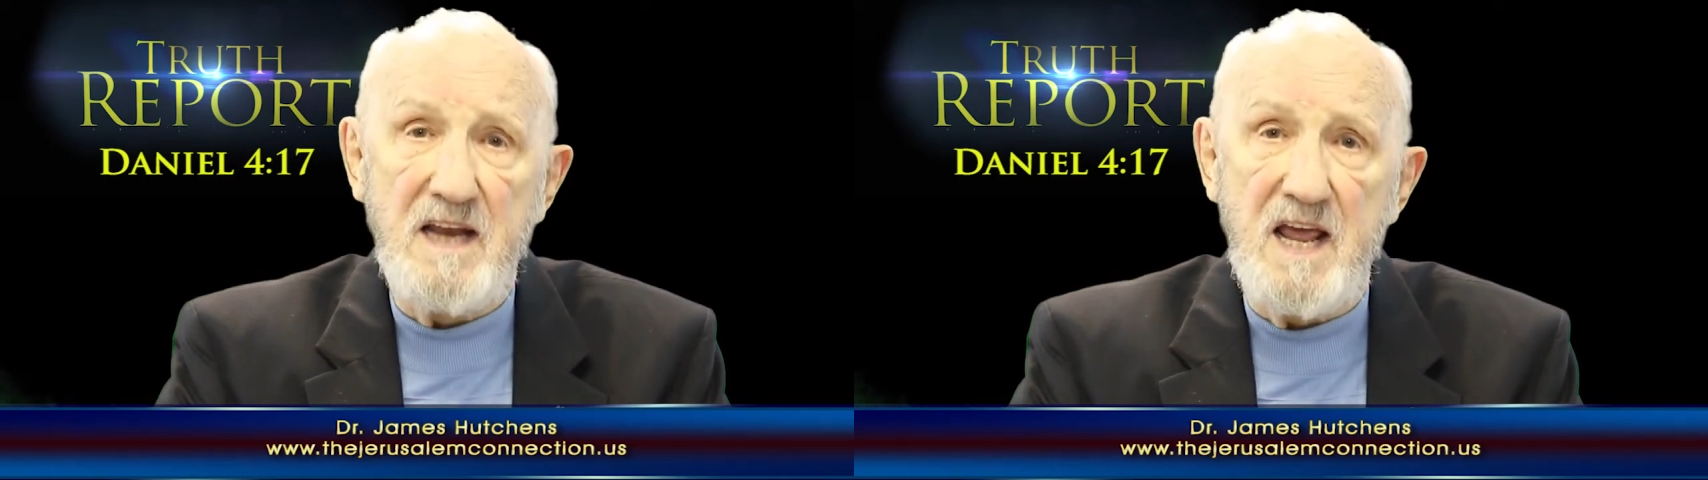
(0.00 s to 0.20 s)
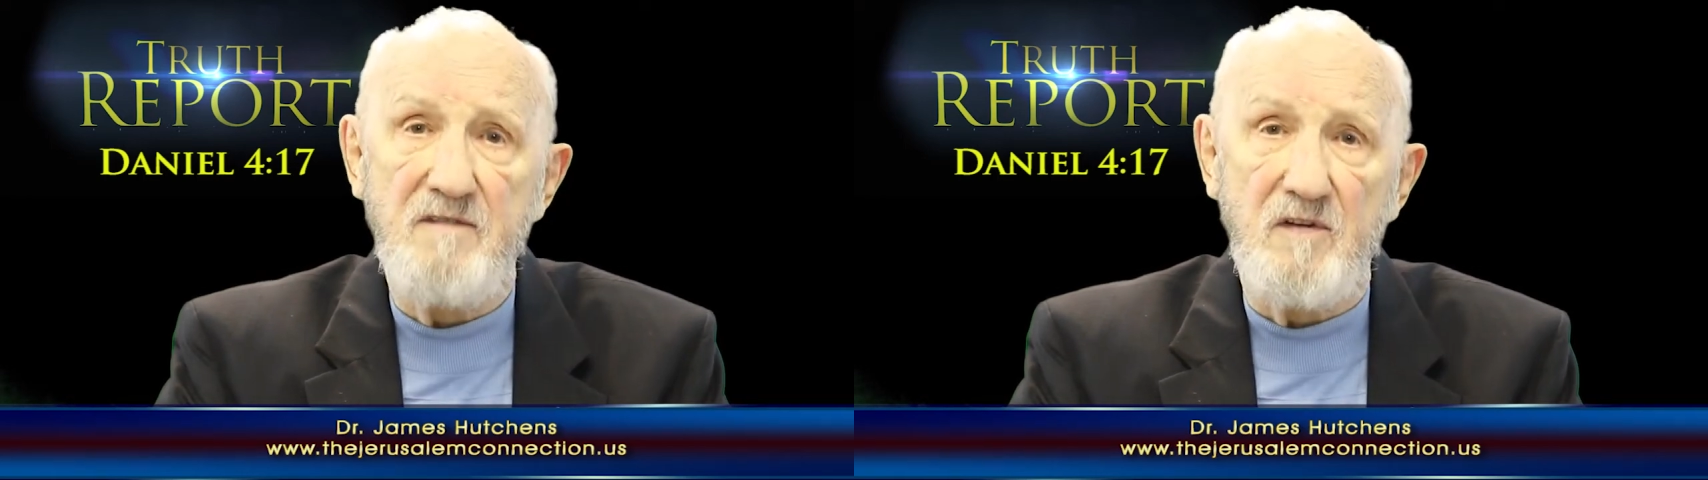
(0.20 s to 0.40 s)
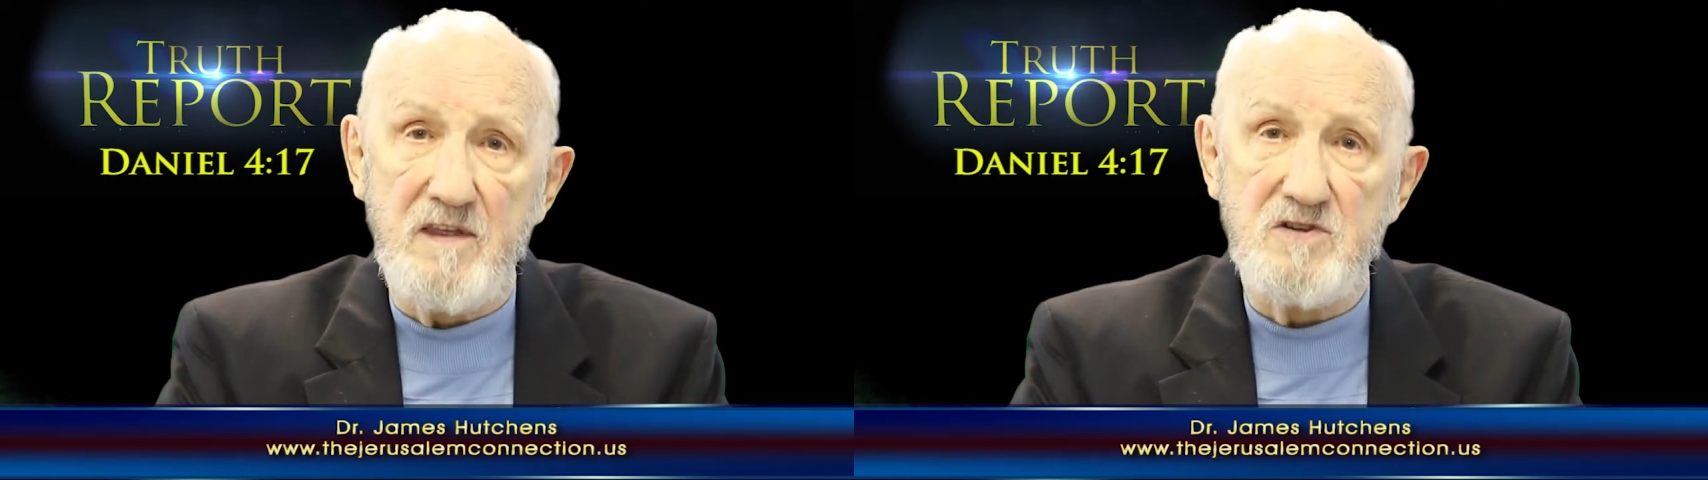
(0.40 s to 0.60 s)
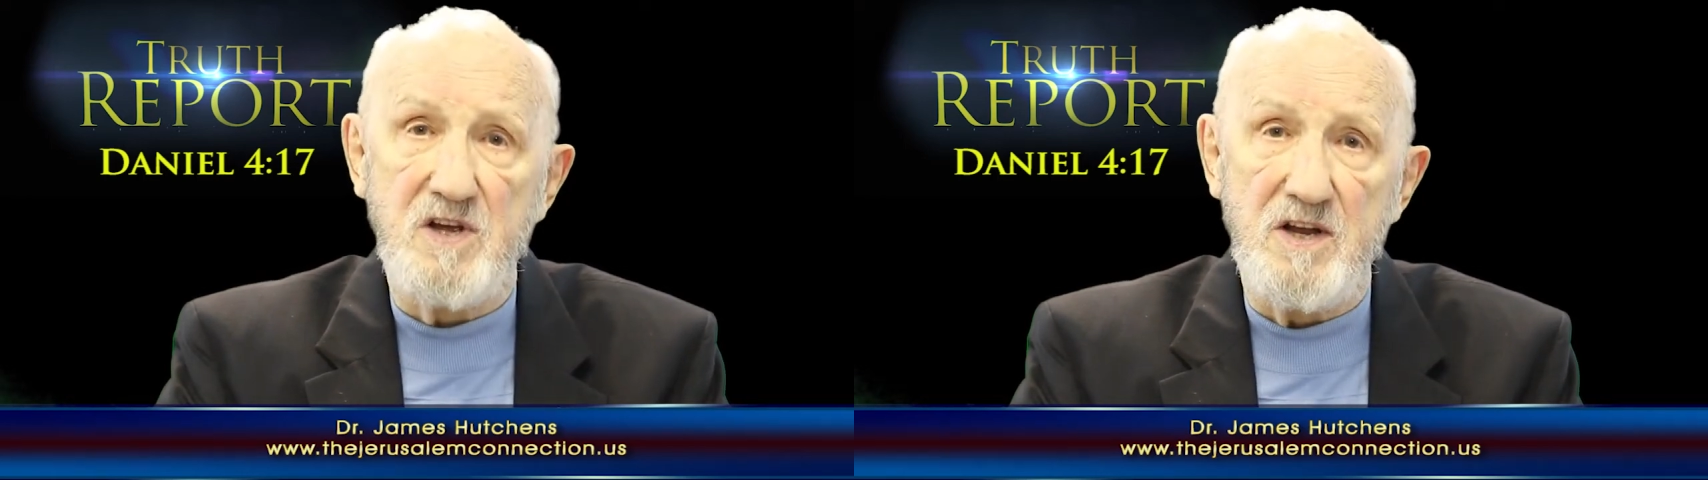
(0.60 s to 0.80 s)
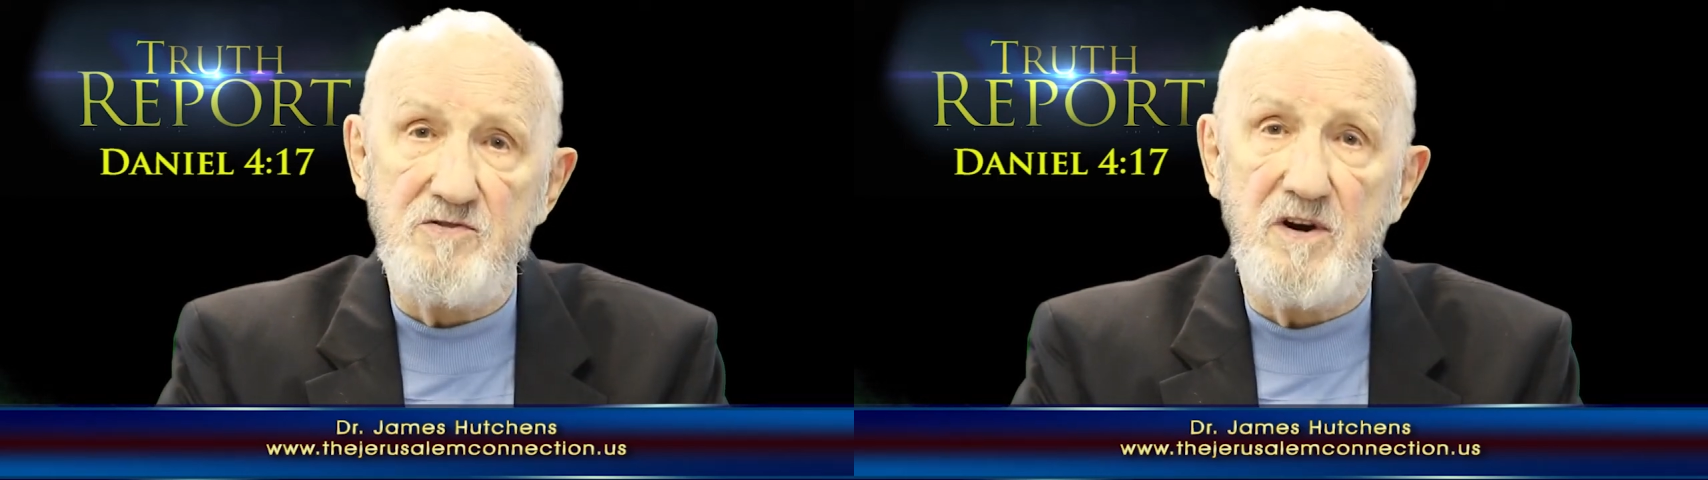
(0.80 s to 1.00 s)
day for this
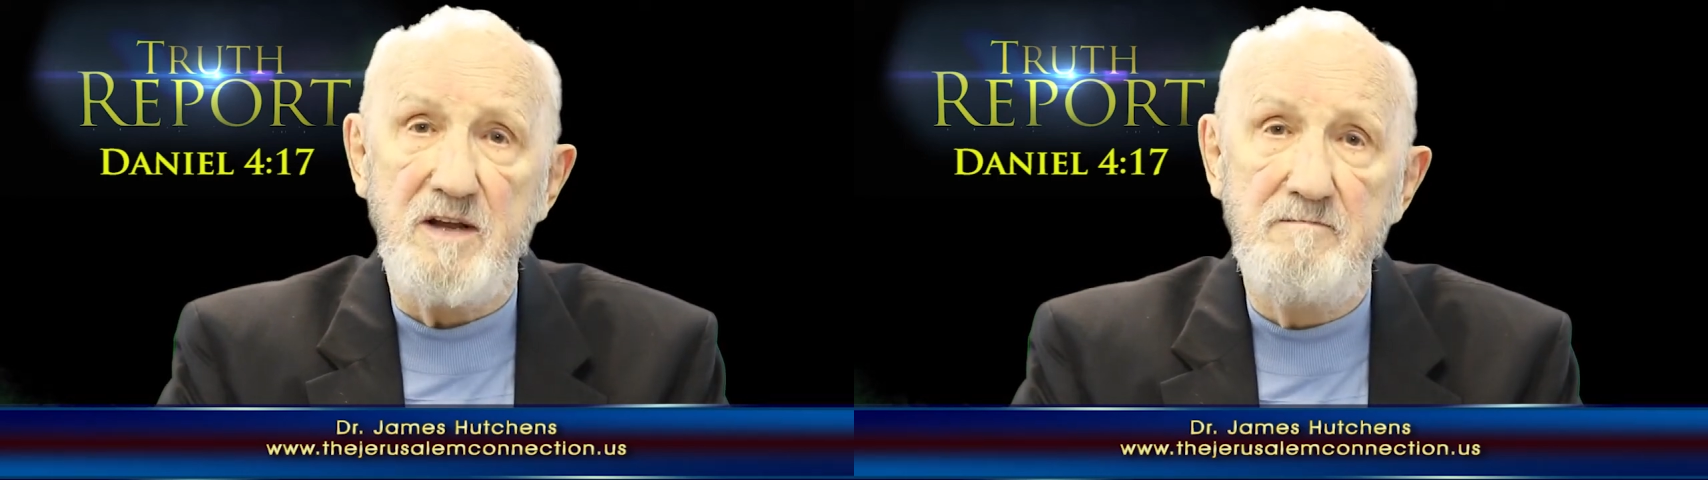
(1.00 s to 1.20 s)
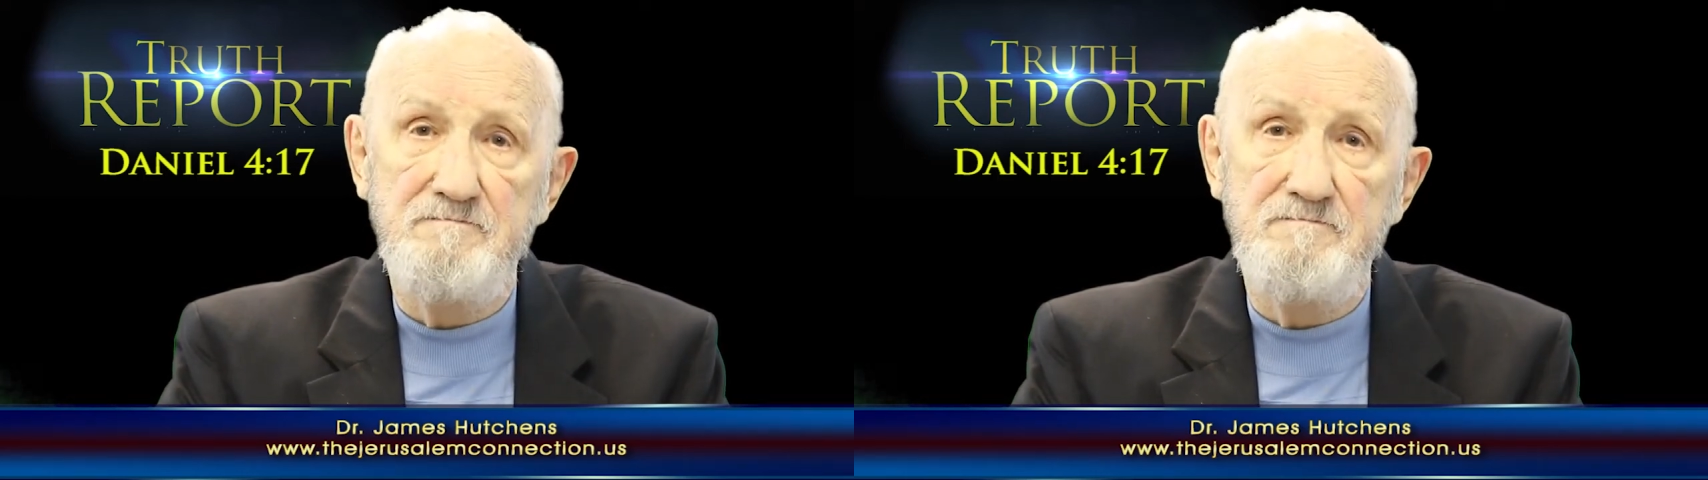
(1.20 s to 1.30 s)
country.